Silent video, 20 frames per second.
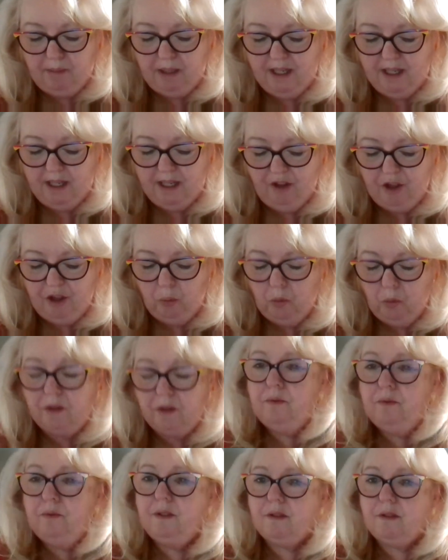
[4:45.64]
But even the
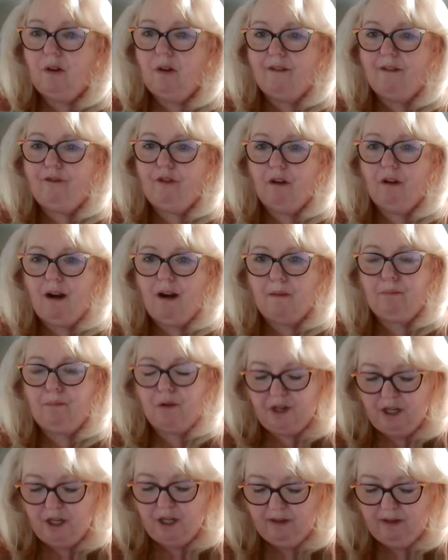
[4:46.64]
wounds offer
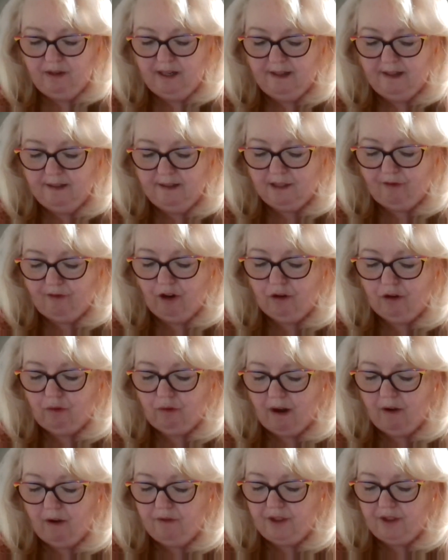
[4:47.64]
opportunities for
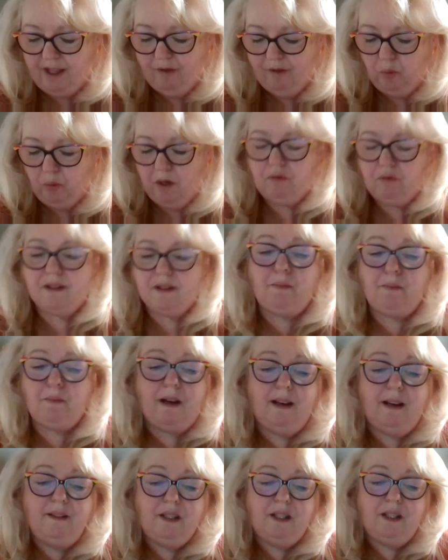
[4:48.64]
growth if we
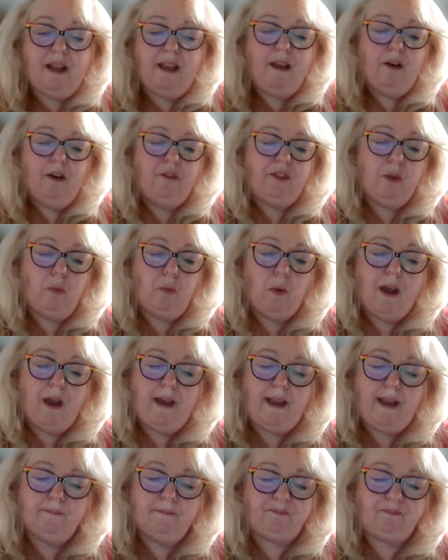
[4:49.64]
respond in a healthy
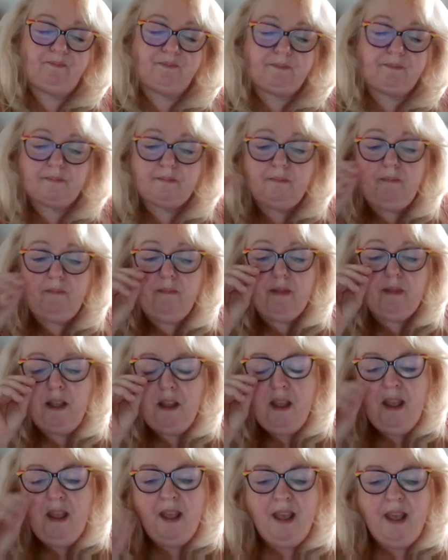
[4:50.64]
way.
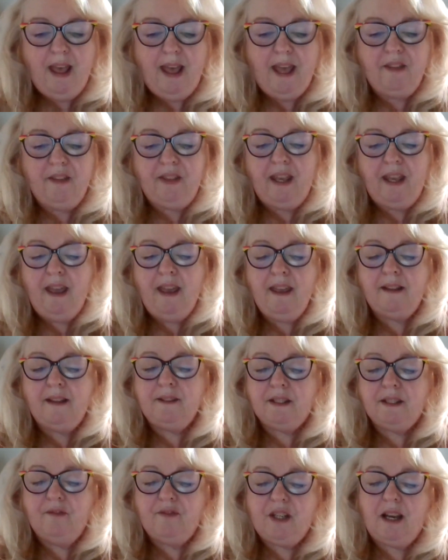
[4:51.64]
In the
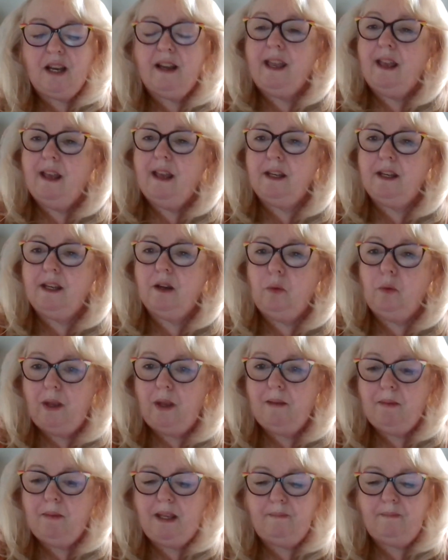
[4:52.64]
hands of Dianic
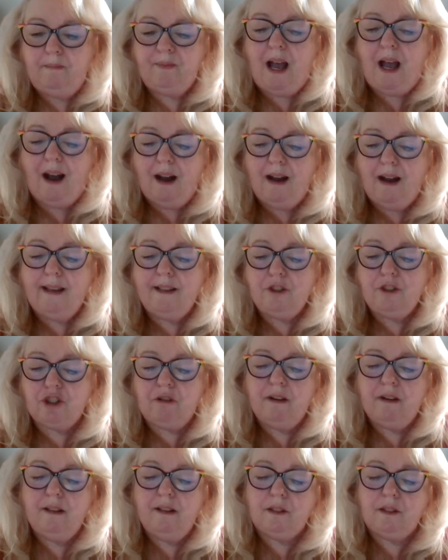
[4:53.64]
women, I
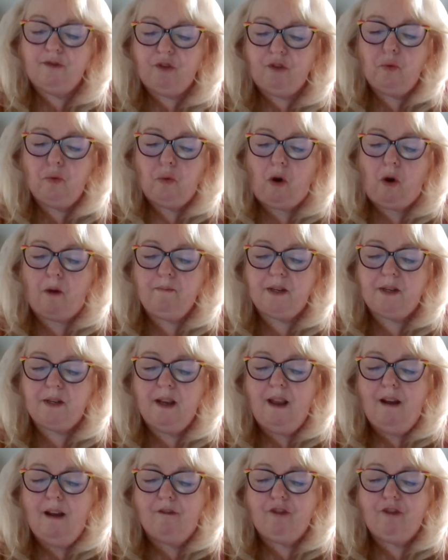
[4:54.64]
transformed
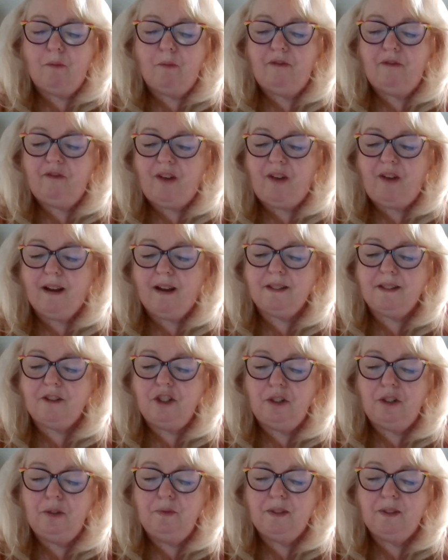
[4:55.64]
from a Fox
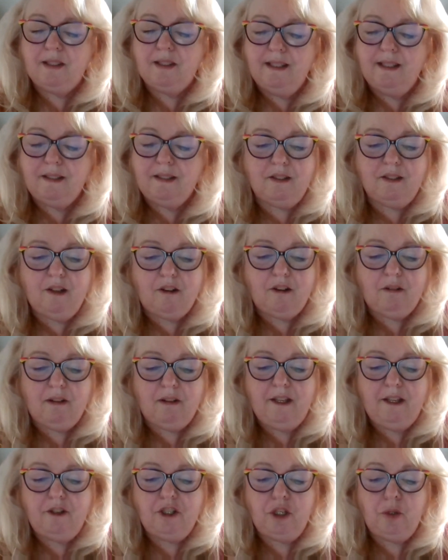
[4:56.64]
News listener
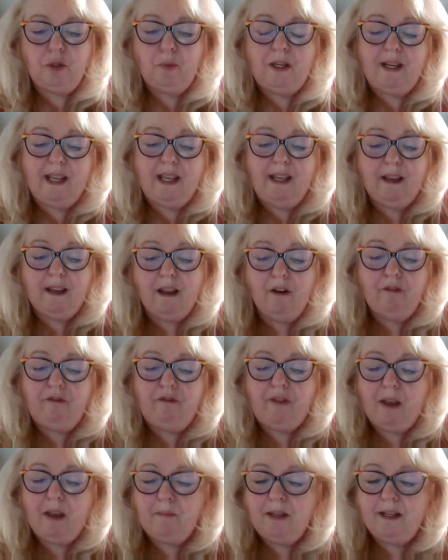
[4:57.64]
into an
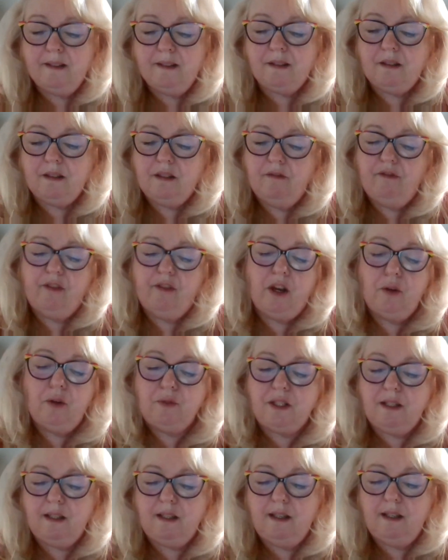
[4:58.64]
ecofeminist
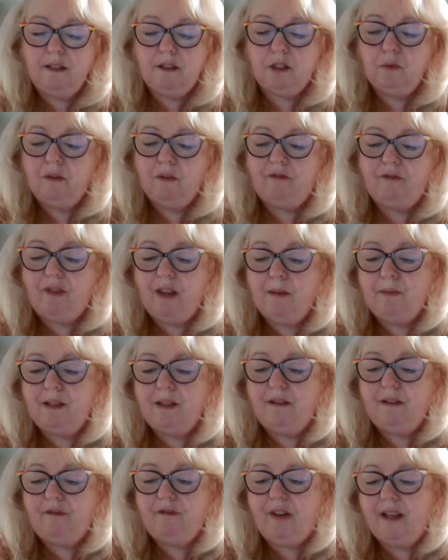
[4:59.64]
devotee to a
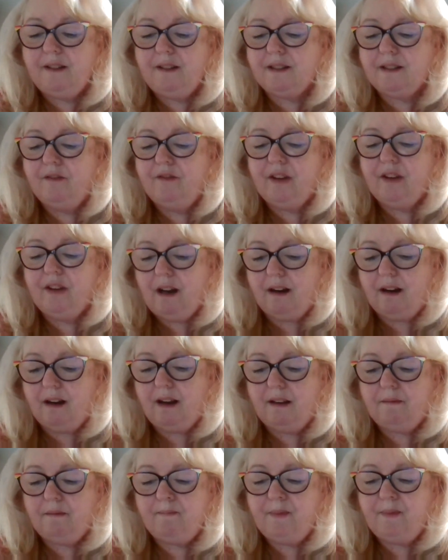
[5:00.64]
feminine face of
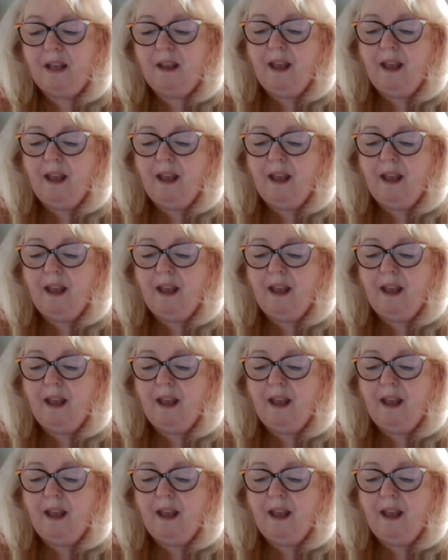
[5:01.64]
God,